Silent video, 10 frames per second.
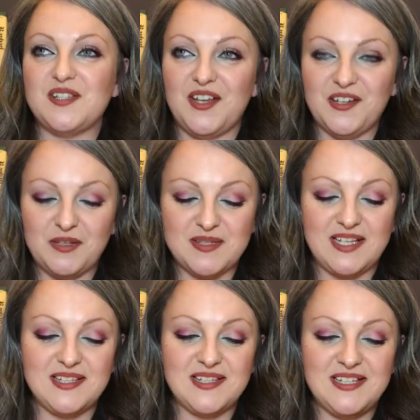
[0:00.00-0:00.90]

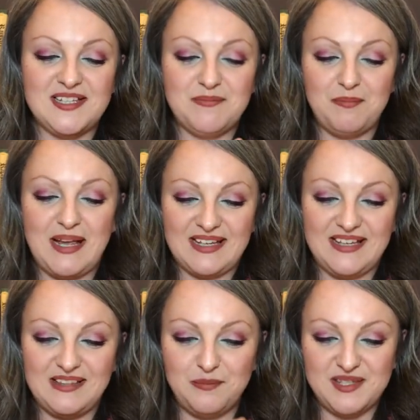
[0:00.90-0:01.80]
circumstances and
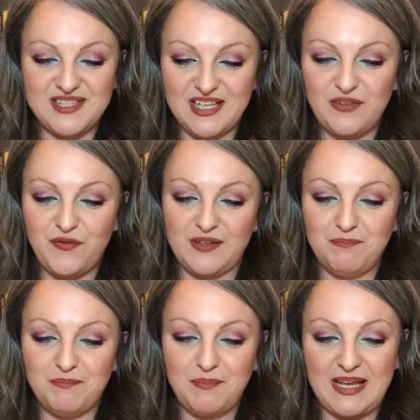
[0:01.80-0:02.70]
making them stiff and